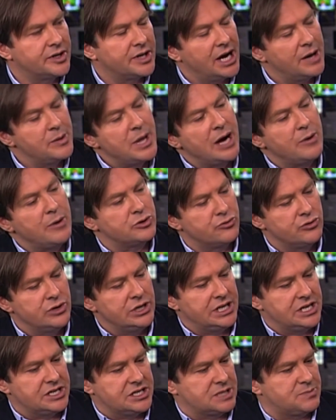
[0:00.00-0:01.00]
And that was
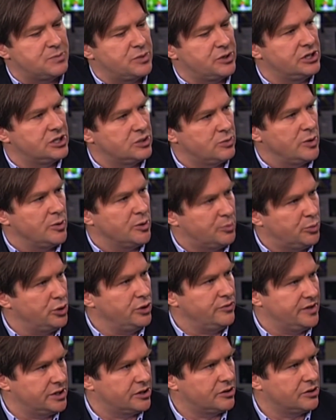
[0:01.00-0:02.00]
really just because we were
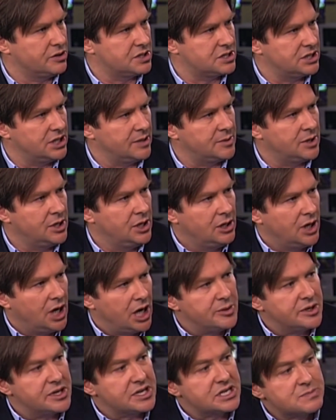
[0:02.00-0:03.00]
proving the concept.
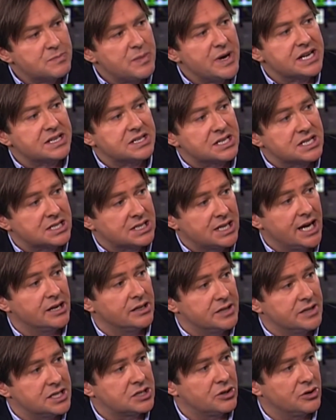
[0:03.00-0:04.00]
I would expect to
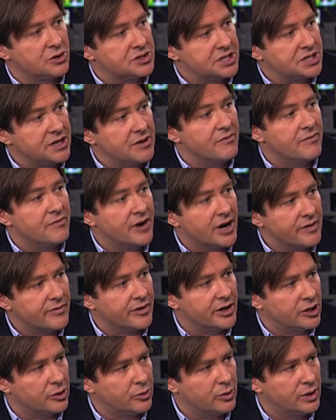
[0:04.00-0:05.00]
scale this content very,
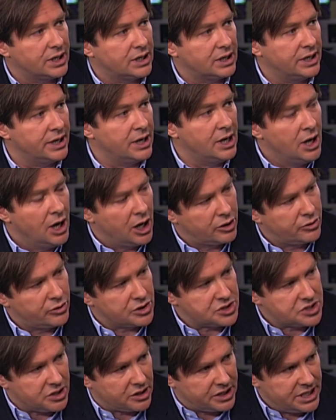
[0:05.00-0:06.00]
very quickly
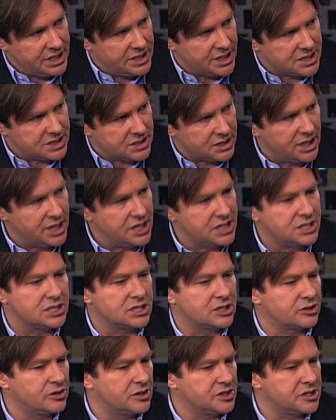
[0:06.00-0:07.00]
across our key
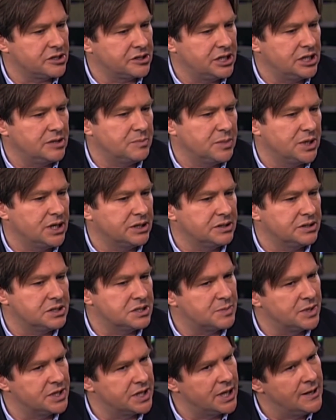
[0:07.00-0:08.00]
destinations, across our key
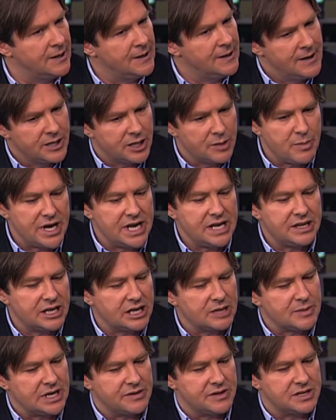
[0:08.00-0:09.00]
partners. But the main
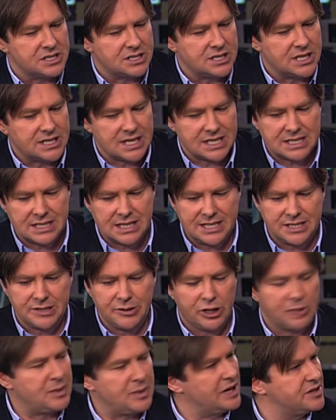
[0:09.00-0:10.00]
thing about this is it's
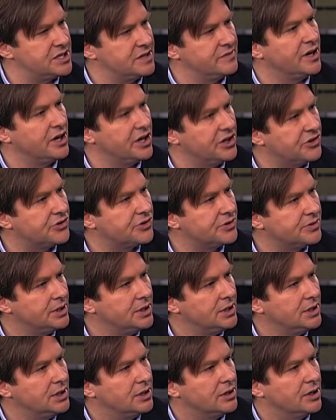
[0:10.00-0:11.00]
not about the device.
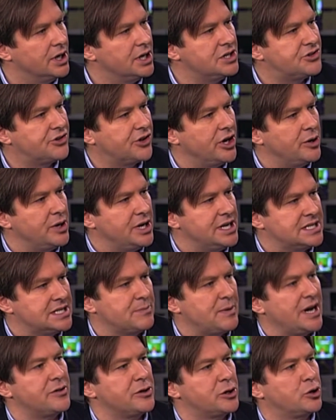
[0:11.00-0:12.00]
Right. So it's
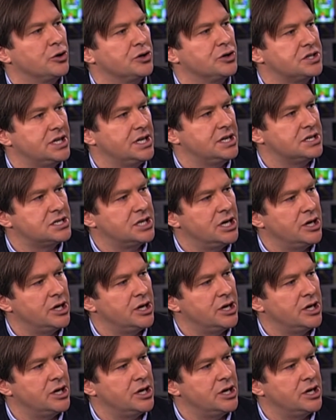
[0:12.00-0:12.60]
about the content. Yep.